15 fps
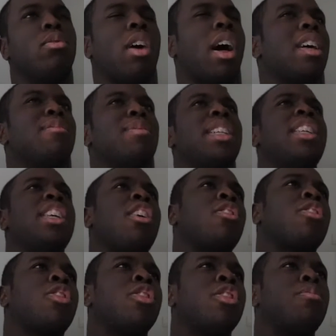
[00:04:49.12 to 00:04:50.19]
I admit, they
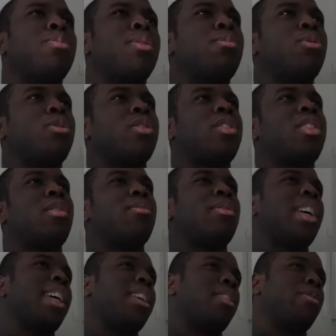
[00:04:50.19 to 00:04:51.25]
are good, but most of
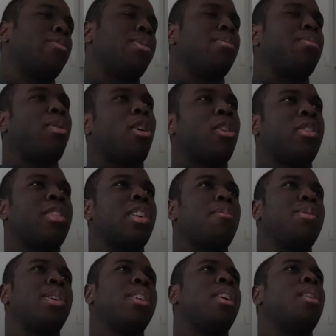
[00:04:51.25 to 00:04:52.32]
them, like, there have been parts that
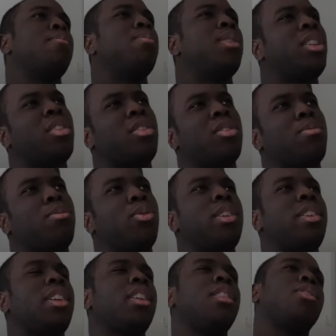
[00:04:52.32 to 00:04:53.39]
have been a bit
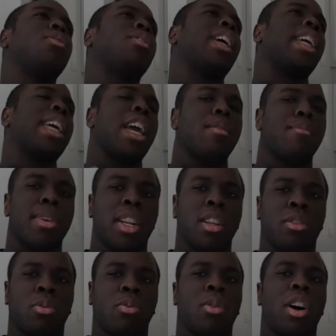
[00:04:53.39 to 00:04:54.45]
disappointing, you know, like Ant-Man
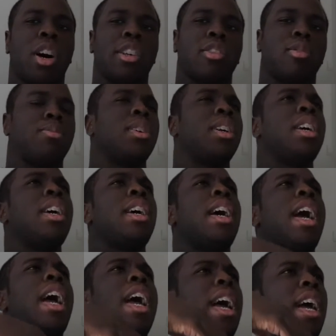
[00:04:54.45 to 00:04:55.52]
and the Wasp,
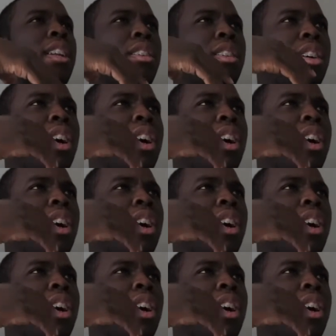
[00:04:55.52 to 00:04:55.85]
and,